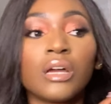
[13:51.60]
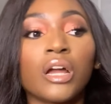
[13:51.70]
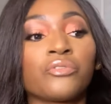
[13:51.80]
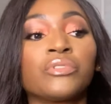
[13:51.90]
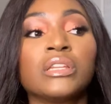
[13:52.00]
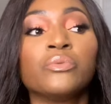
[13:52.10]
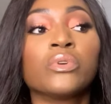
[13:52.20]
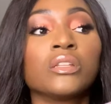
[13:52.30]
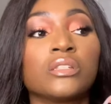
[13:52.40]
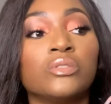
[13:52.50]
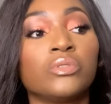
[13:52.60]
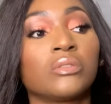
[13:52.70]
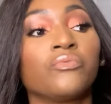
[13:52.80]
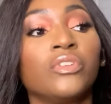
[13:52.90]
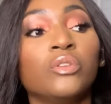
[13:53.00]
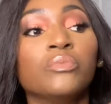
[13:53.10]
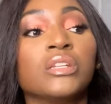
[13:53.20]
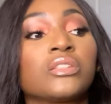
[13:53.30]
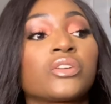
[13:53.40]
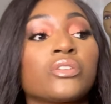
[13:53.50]
I really wanted to do some
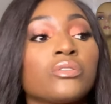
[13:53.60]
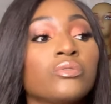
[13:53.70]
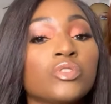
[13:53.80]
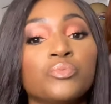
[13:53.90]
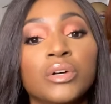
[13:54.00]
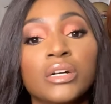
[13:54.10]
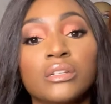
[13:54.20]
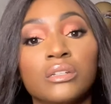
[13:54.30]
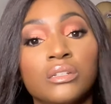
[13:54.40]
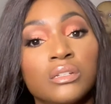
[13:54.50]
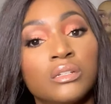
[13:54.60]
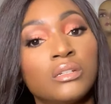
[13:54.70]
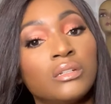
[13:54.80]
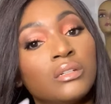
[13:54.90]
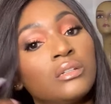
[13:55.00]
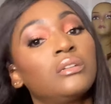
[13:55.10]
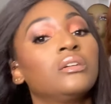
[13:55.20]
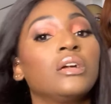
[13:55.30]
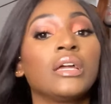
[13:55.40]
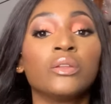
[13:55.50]
voluminous curls, but
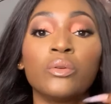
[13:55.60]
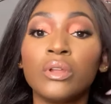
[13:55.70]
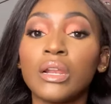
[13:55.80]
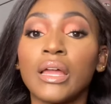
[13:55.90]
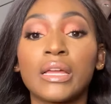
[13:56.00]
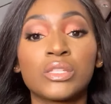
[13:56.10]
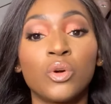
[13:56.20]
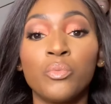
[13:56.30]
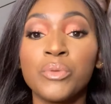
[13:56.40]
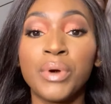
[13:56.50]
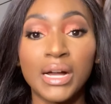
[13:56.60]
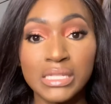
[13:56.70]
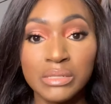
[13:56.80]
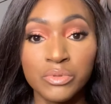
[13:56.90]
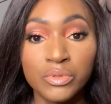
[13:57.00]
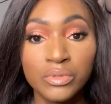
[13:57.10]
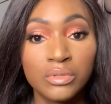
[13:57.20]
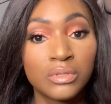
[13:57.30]
it don't look like it's gonna be possible.